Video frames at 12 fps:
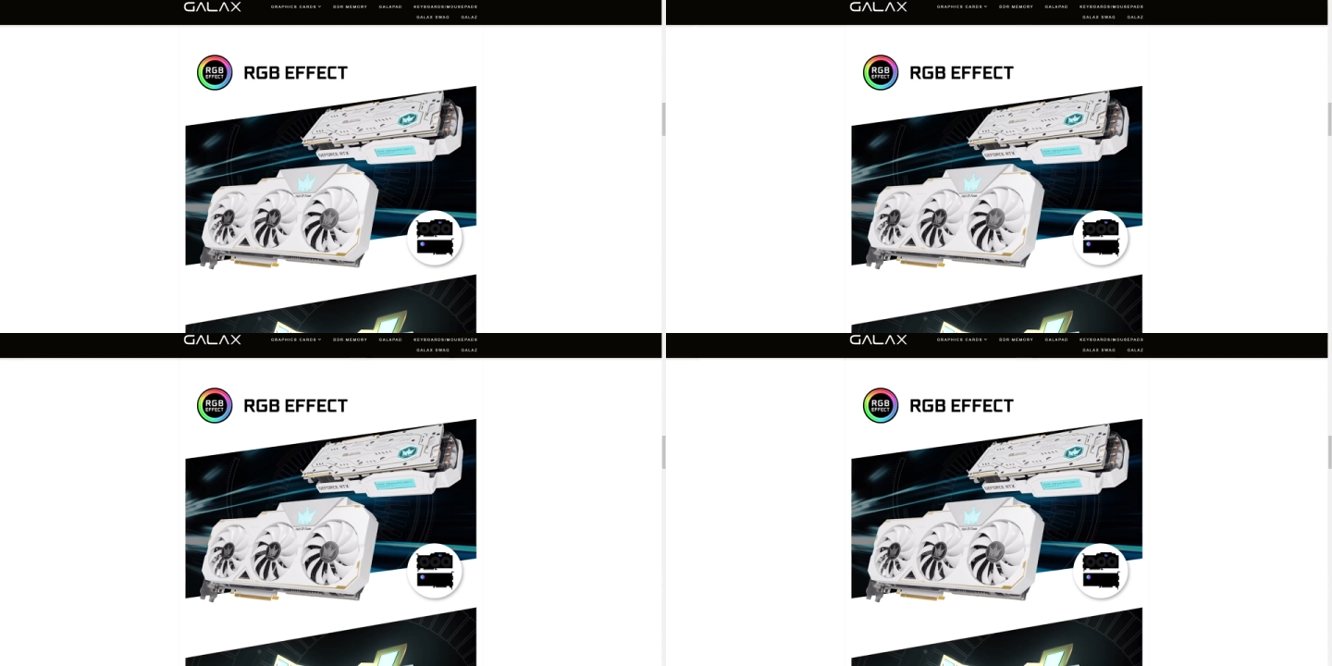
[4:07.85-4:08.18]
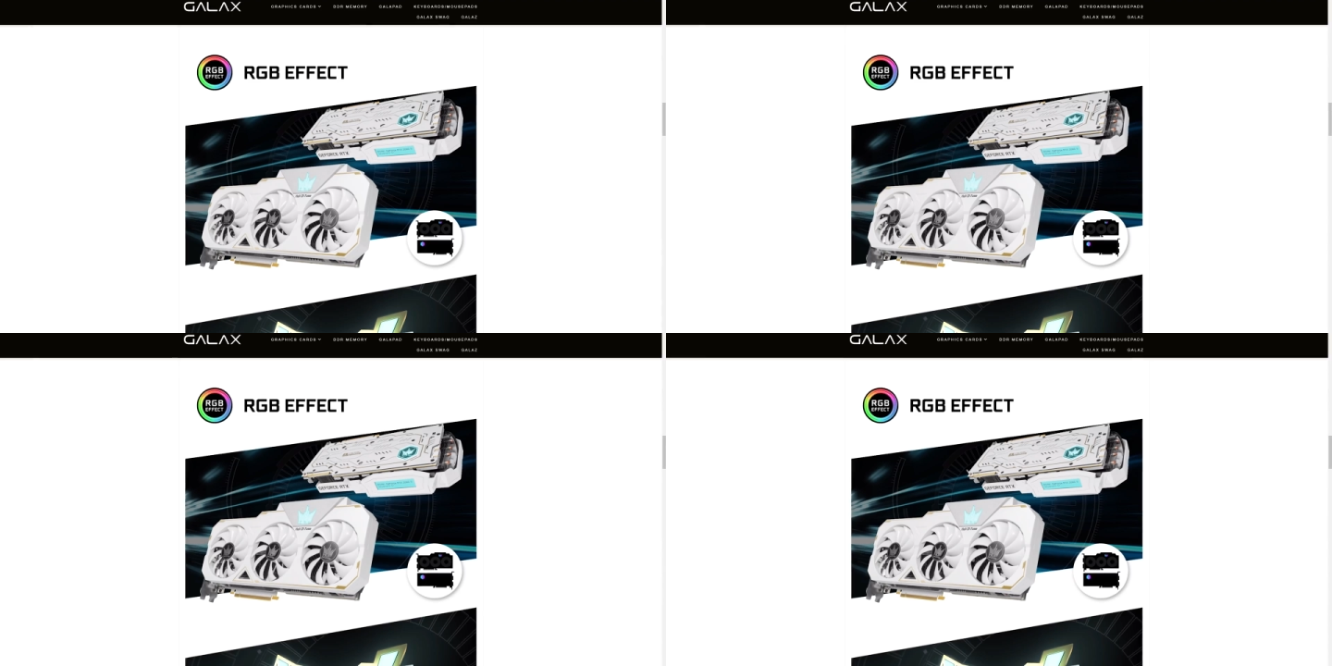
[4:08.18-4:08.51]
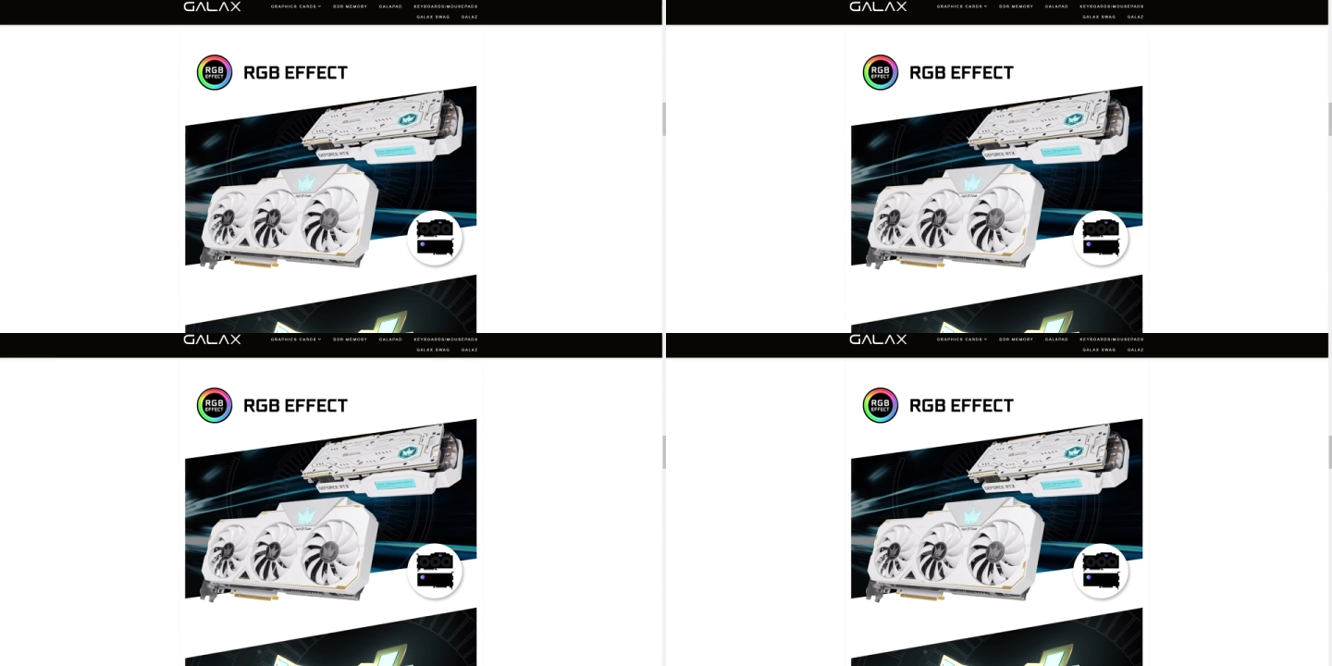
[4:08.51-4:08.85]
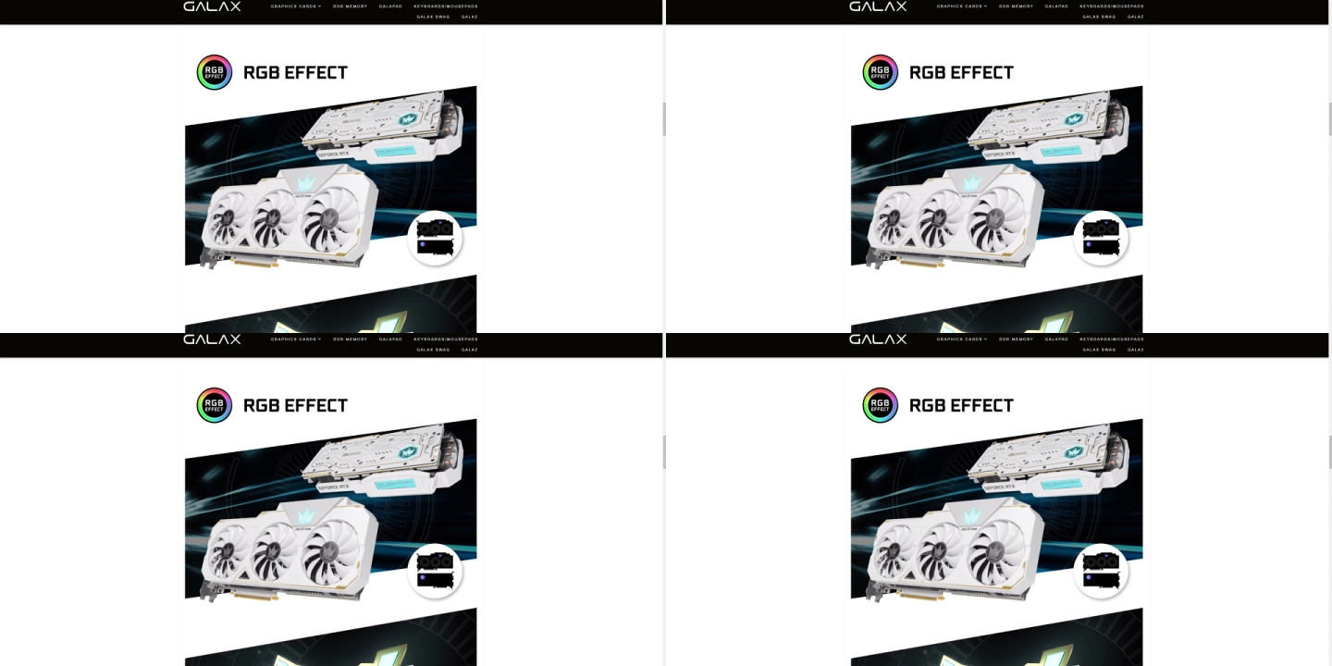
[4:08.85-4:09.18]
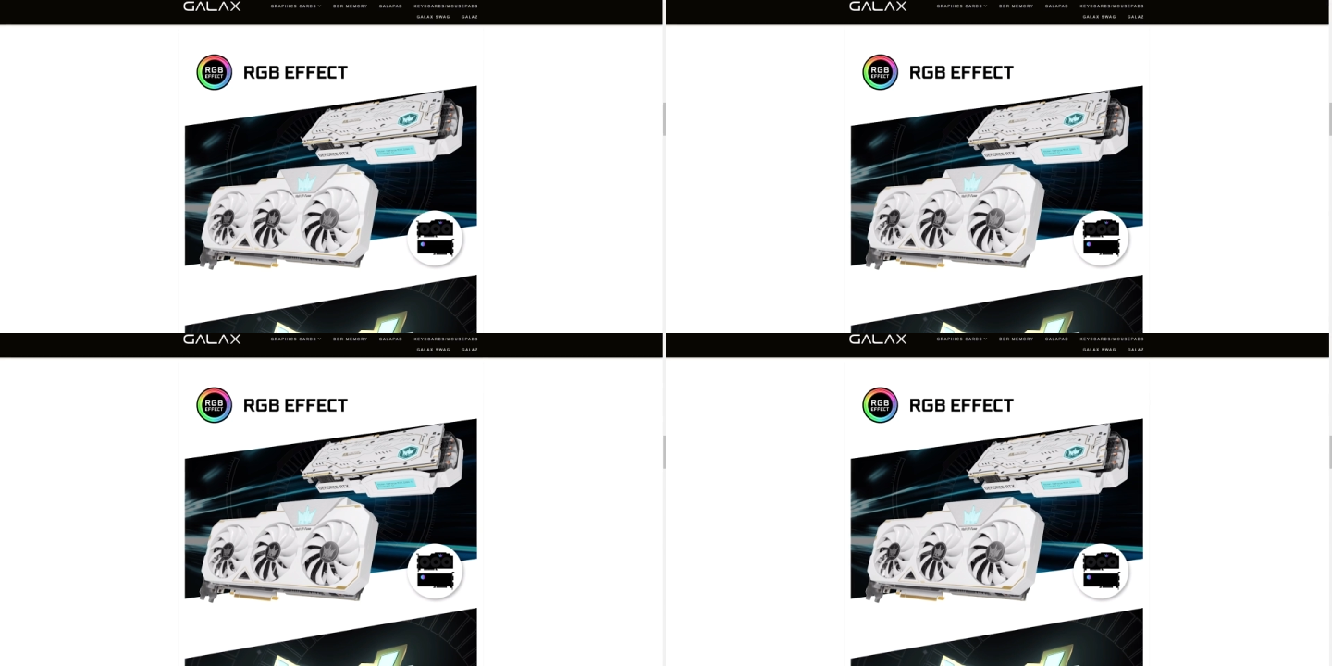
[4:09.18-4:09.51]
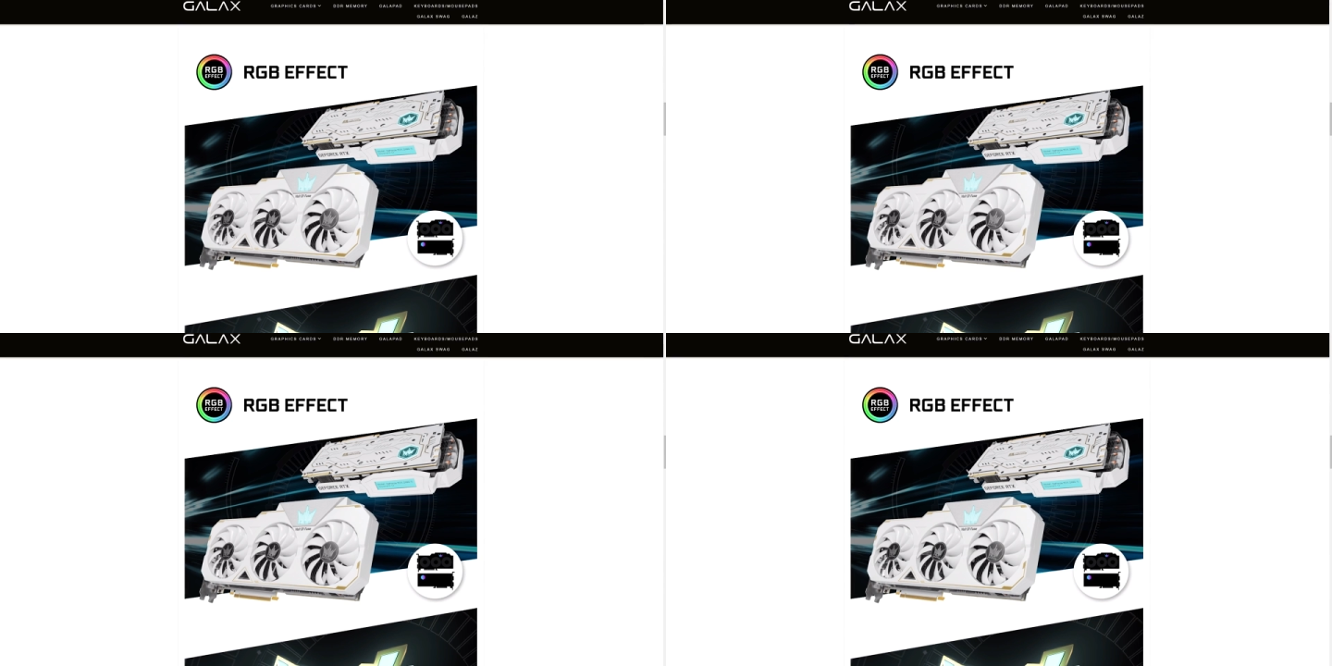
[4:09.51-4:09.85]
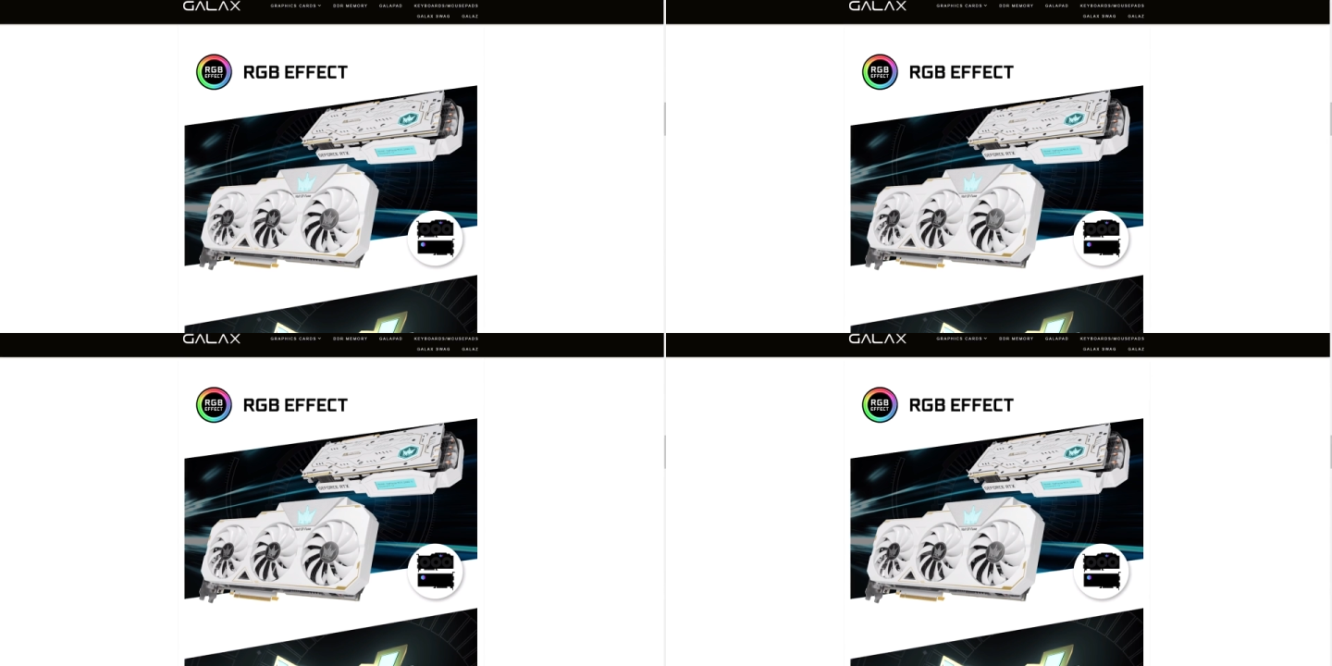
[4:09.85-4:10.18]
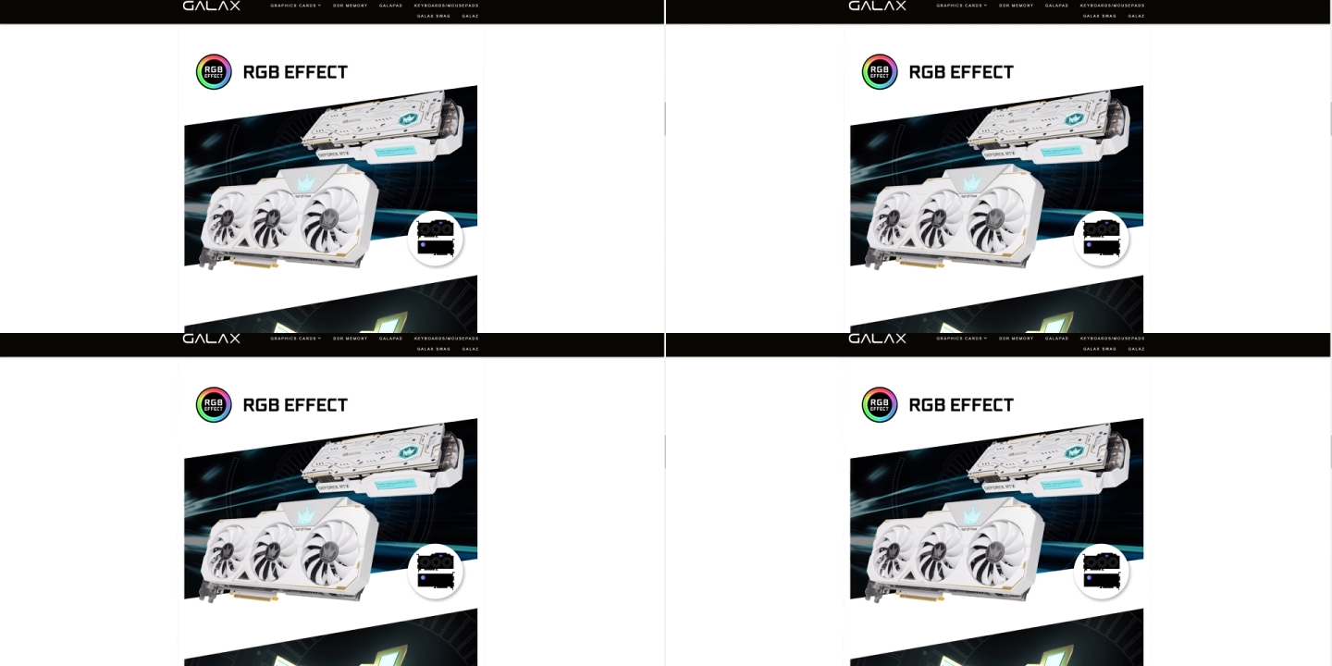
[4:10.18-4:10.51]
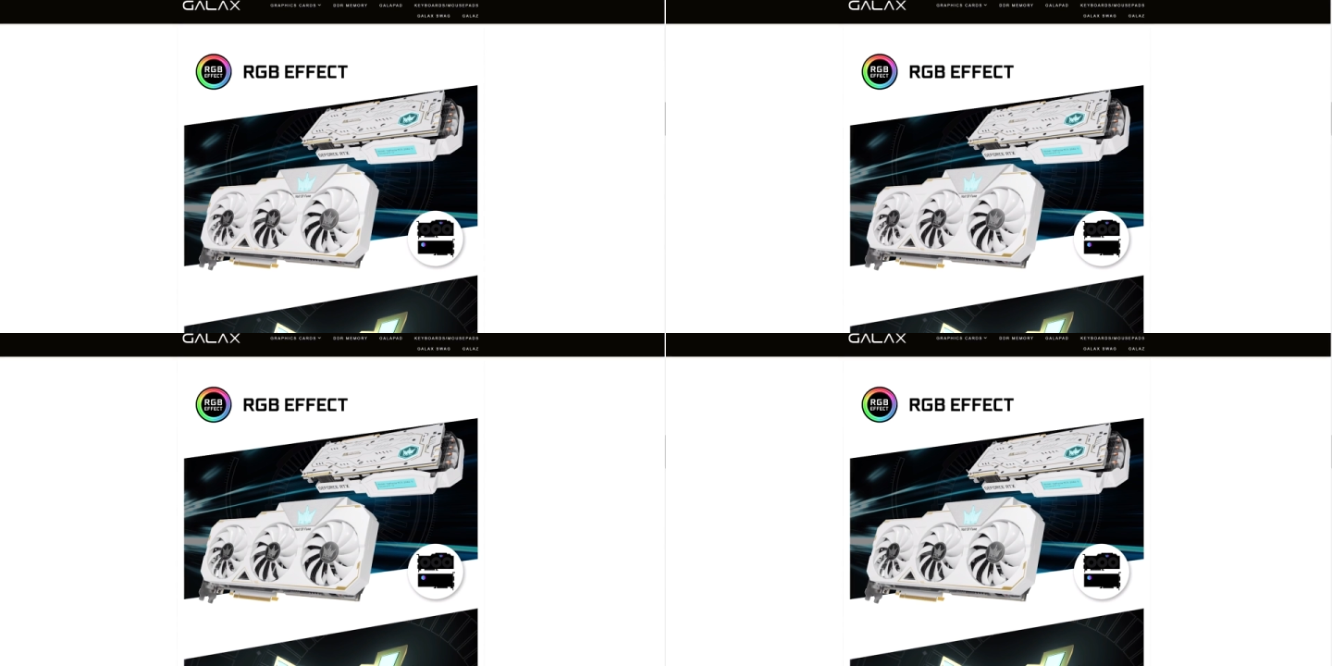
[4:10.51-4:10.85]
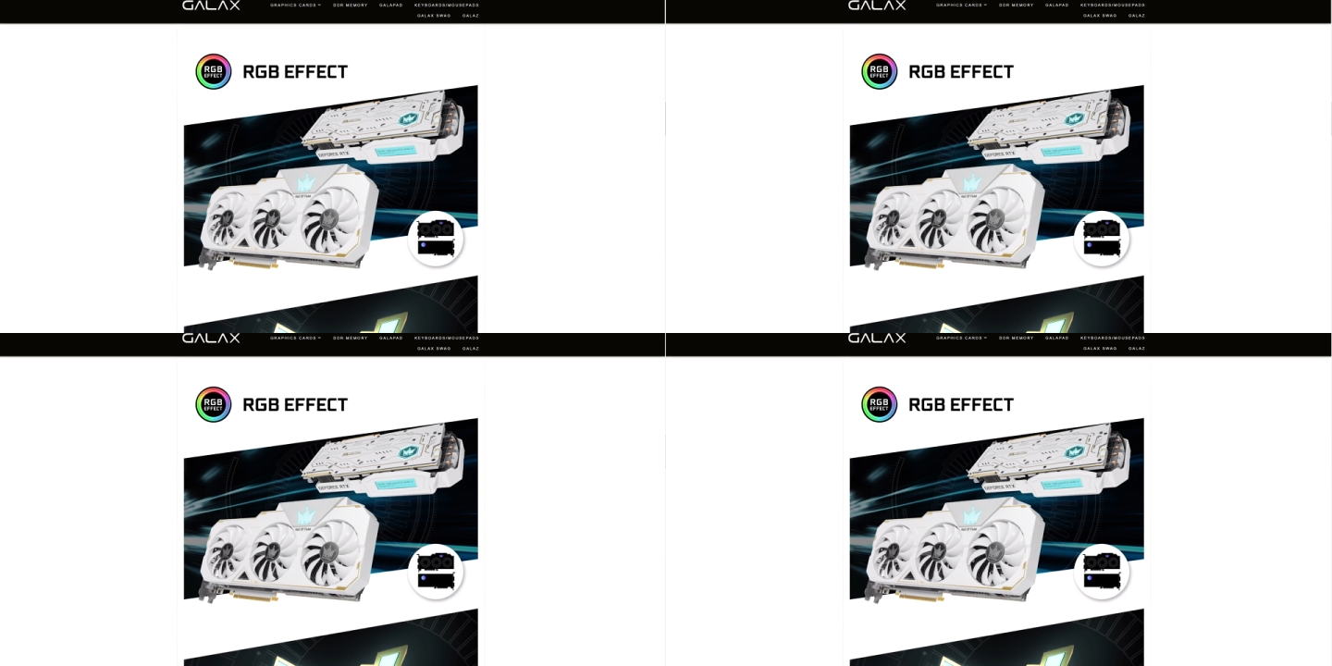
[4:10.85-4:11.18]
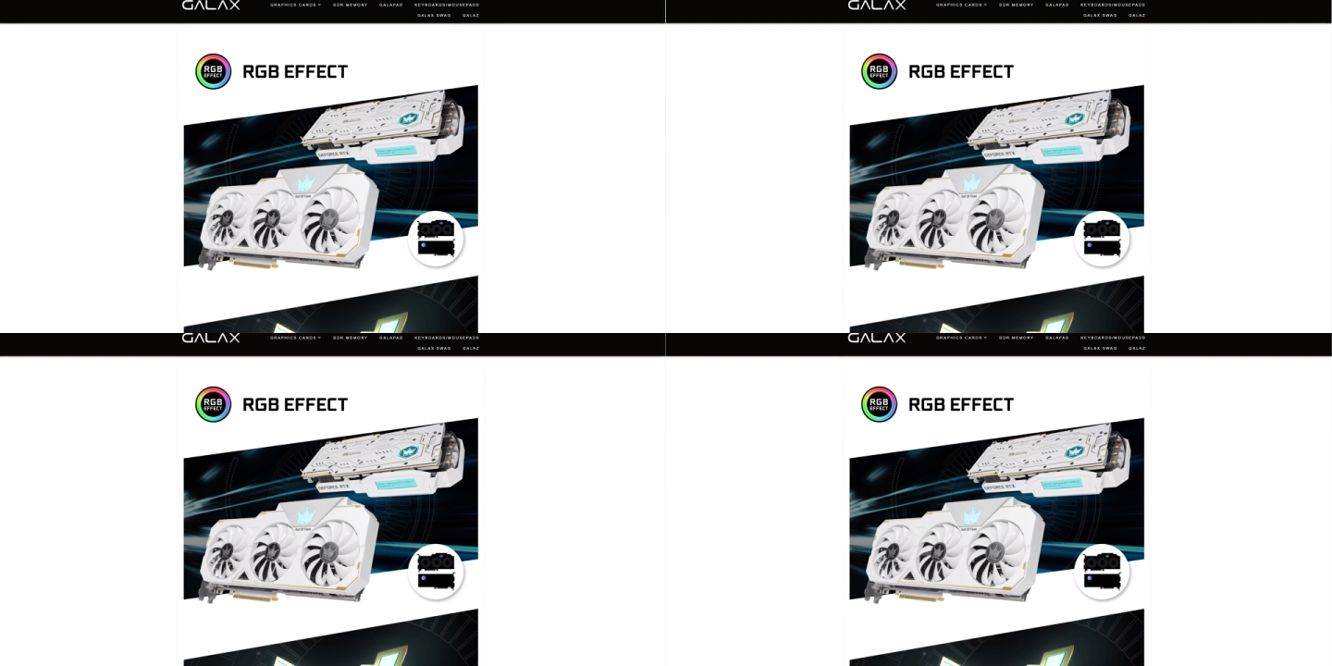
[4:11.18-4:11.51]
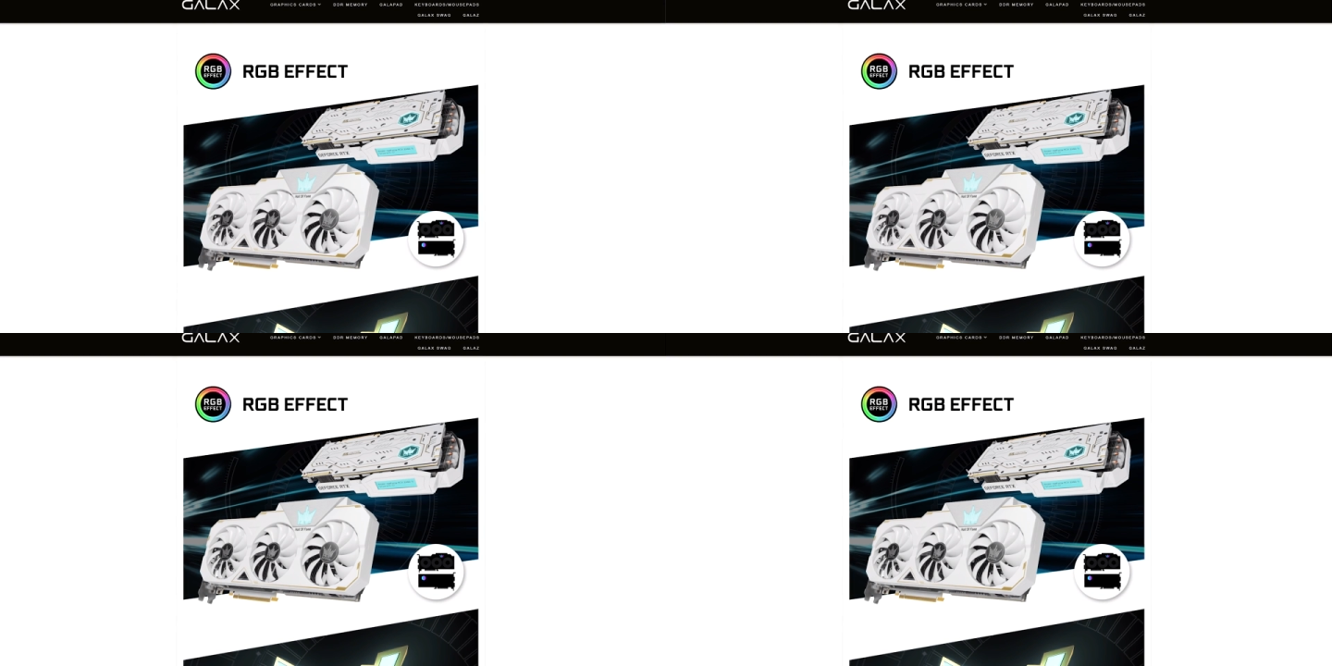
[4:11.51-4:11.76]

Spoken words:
(no speaker visible)